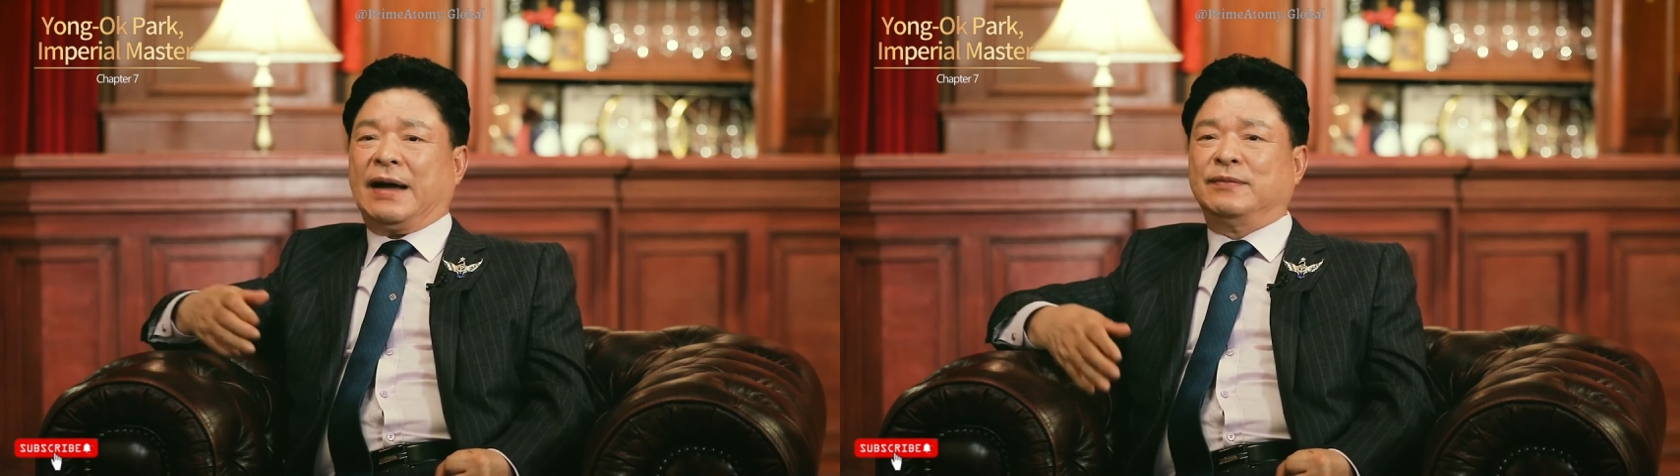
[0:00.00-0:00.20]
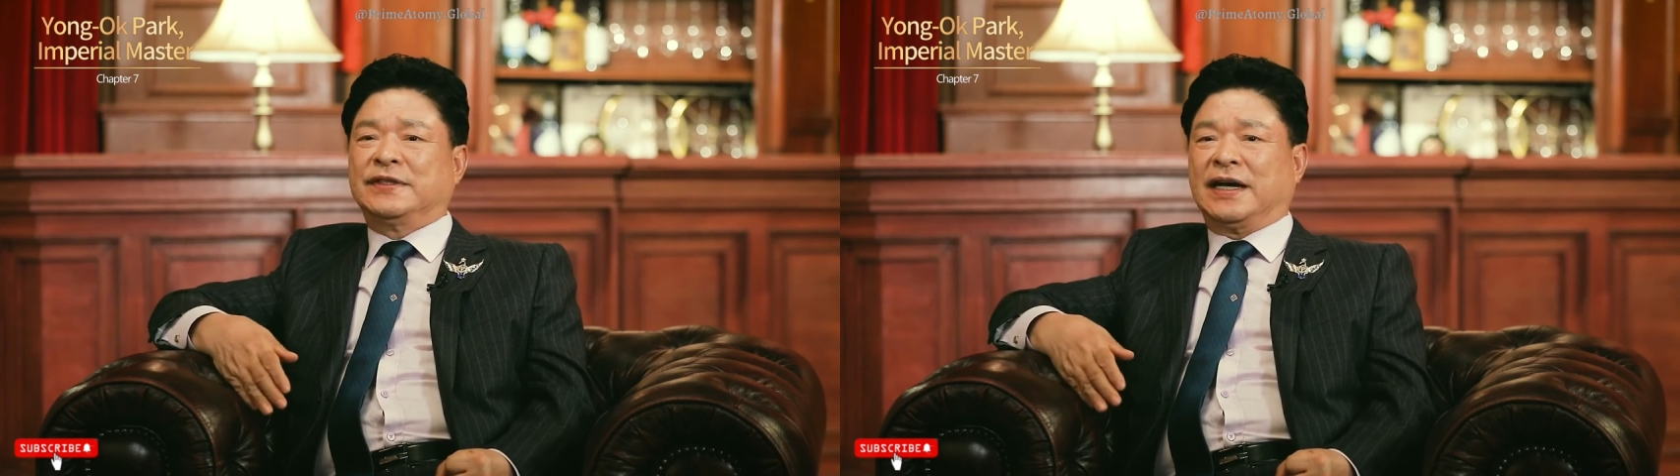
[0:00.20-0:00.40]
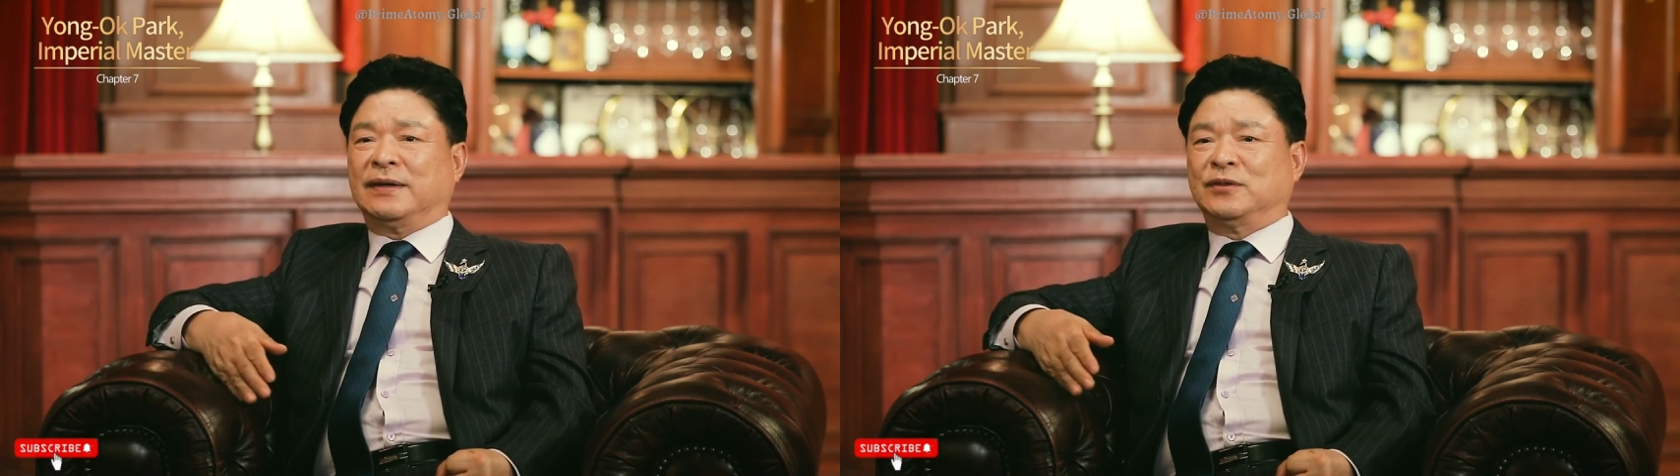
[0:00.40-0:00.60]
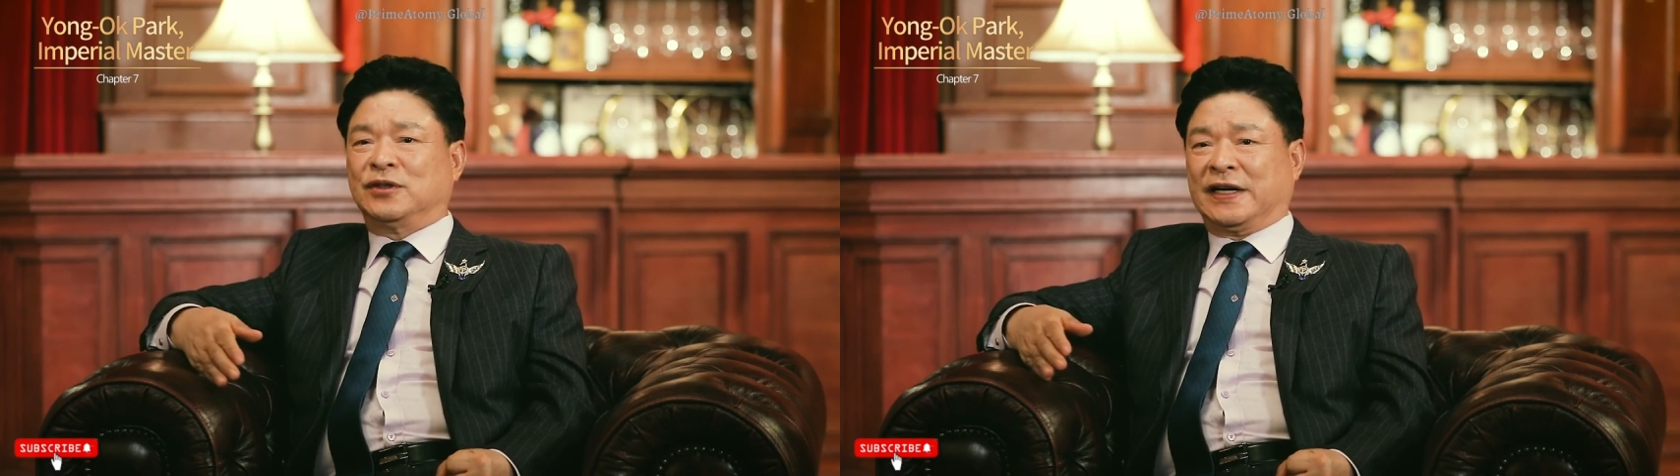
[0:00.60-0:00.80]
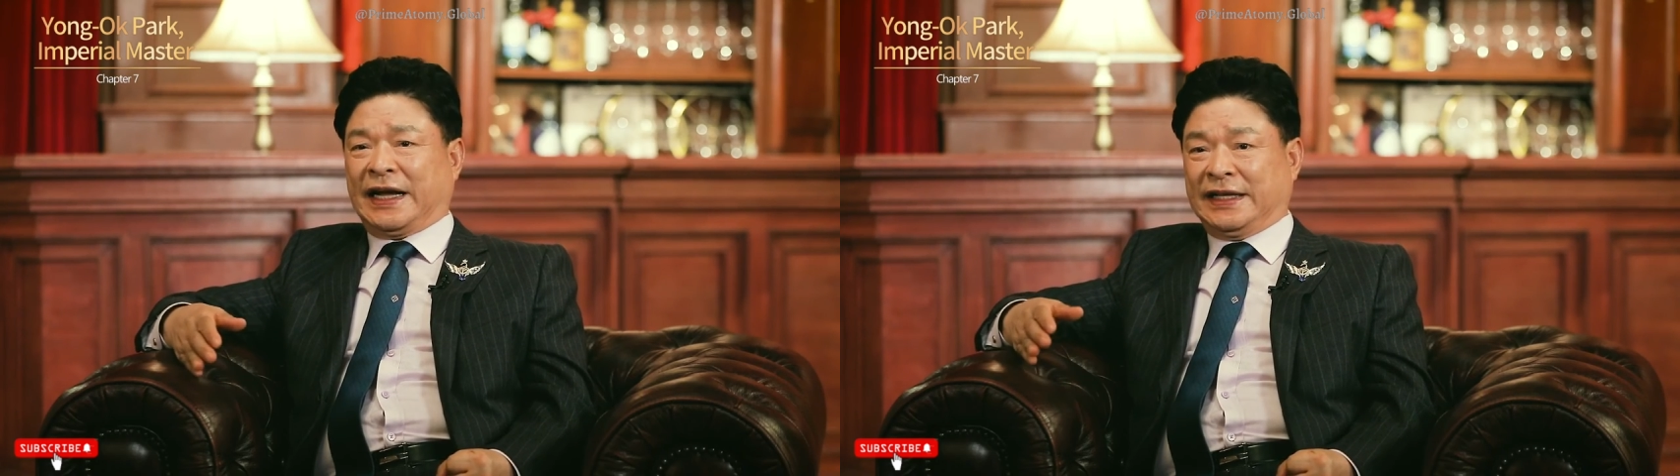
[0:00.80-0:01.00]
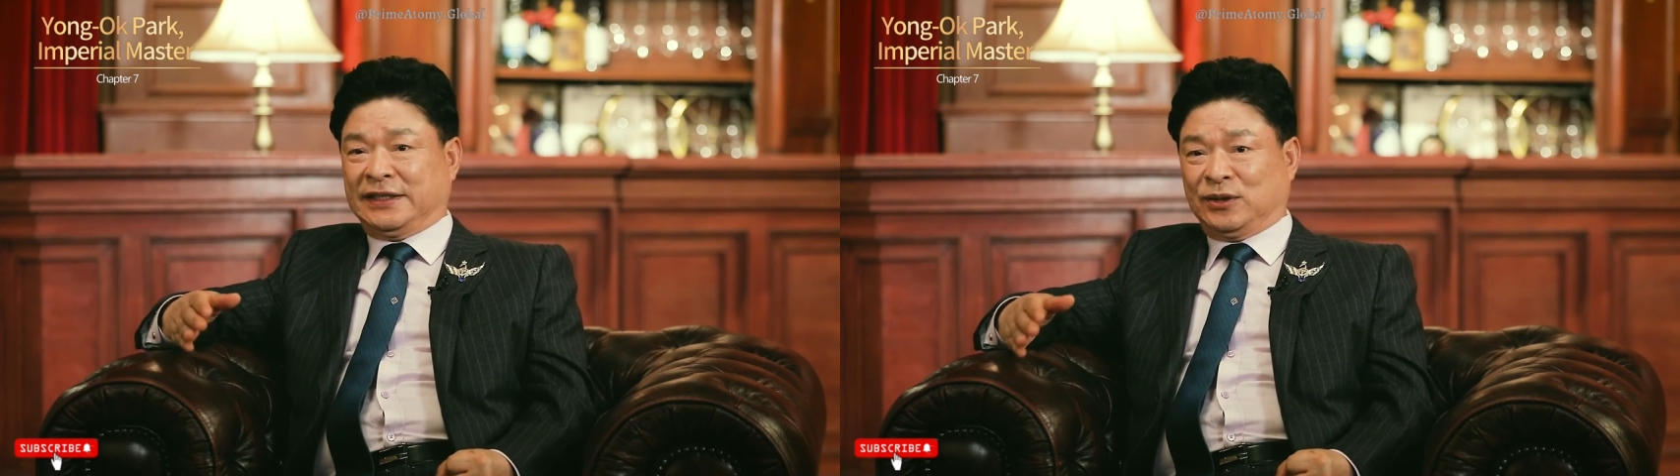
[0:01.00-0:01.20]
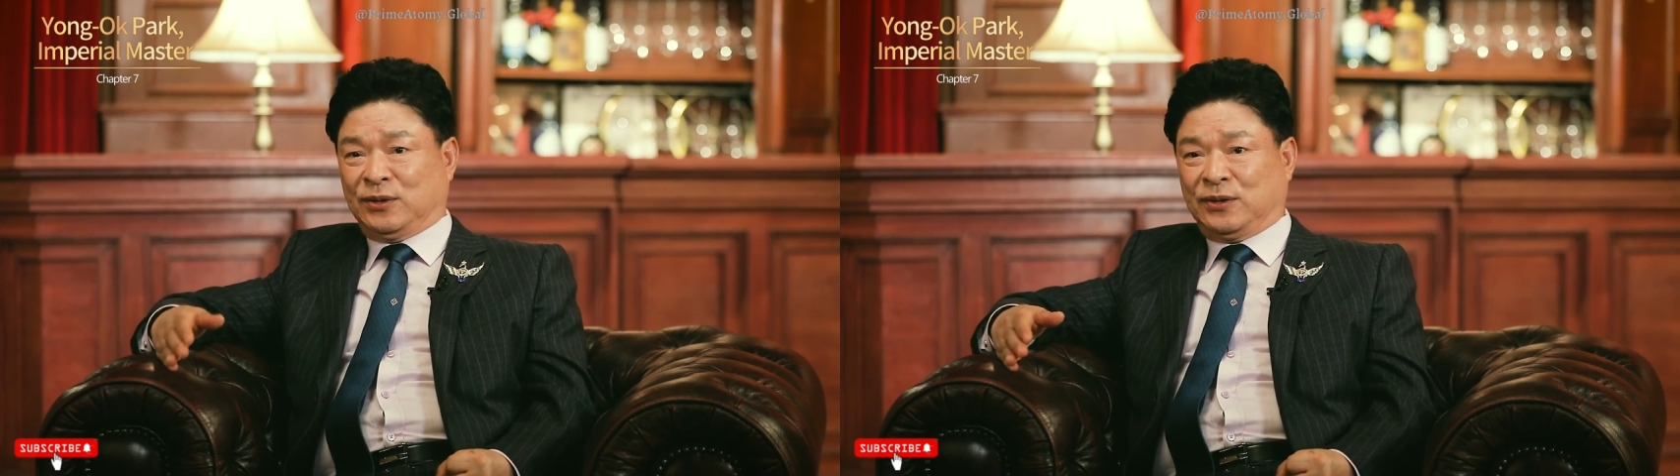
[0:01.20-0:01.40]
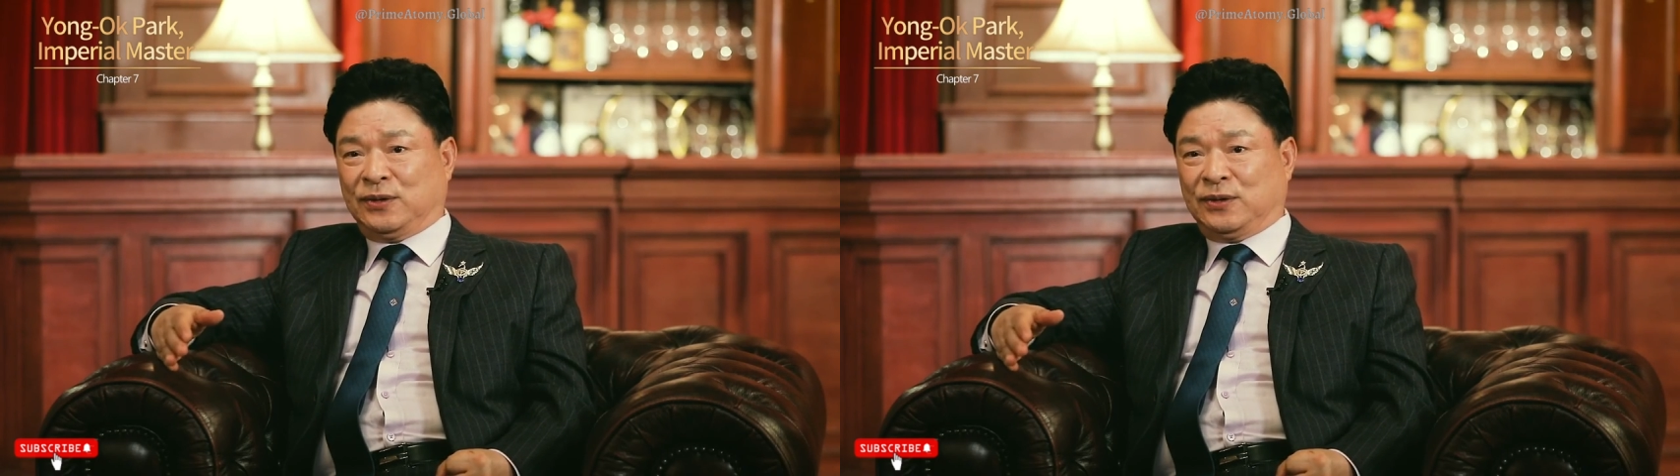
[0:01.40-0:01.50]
to the Imperial Master.